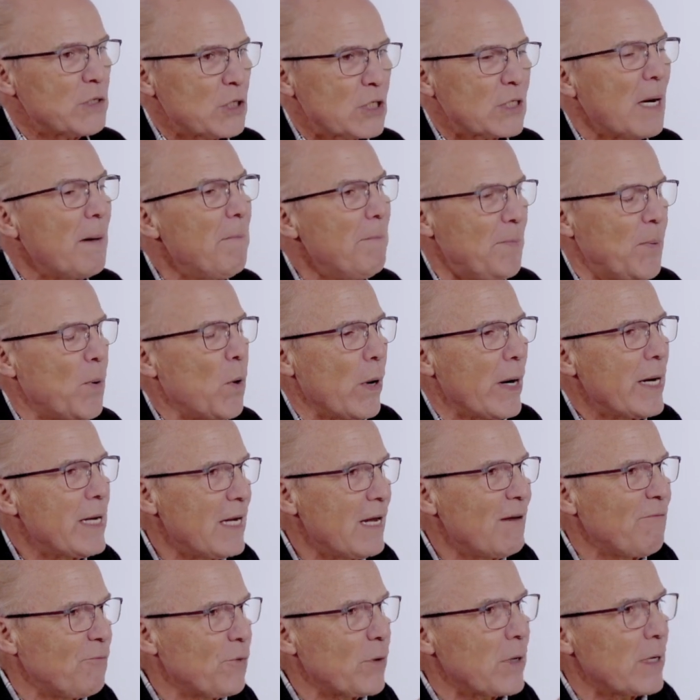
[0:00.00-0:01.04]
some point,
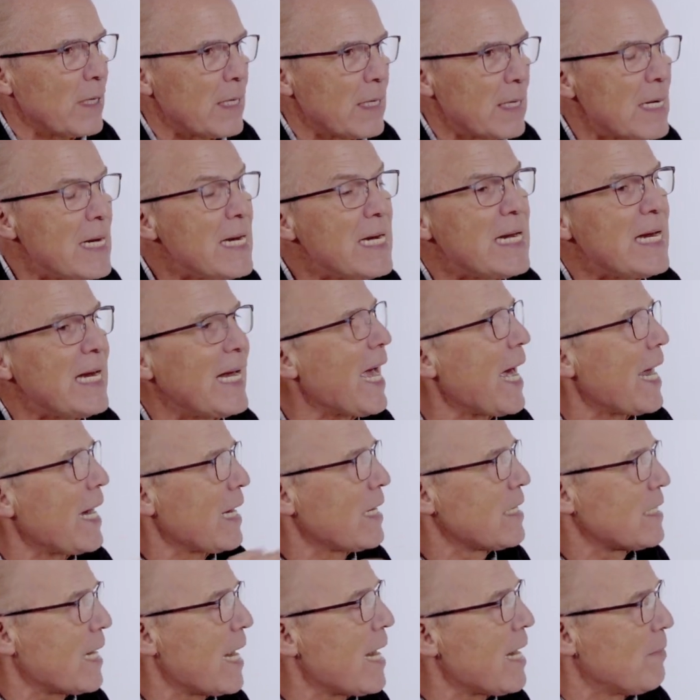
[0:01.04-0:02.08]
if we're eating at a
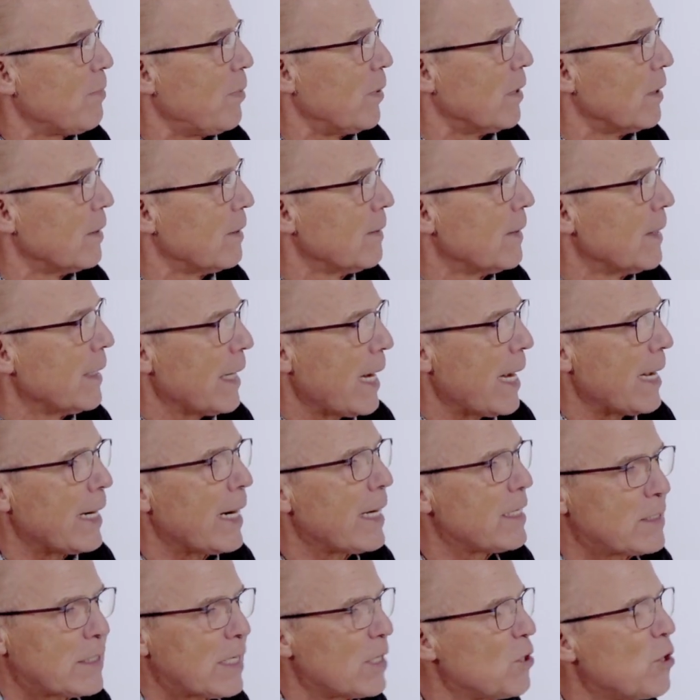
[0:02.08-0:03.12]
table and
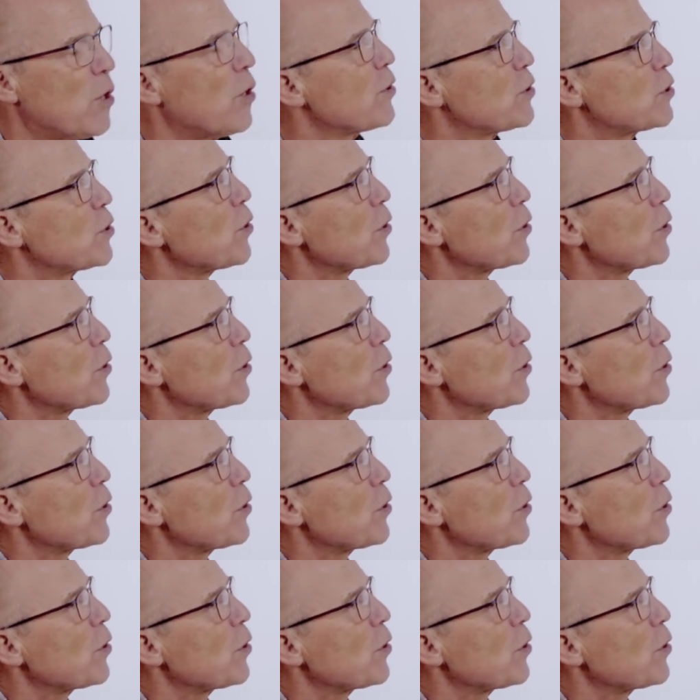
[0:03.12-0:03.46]
I say, no, it's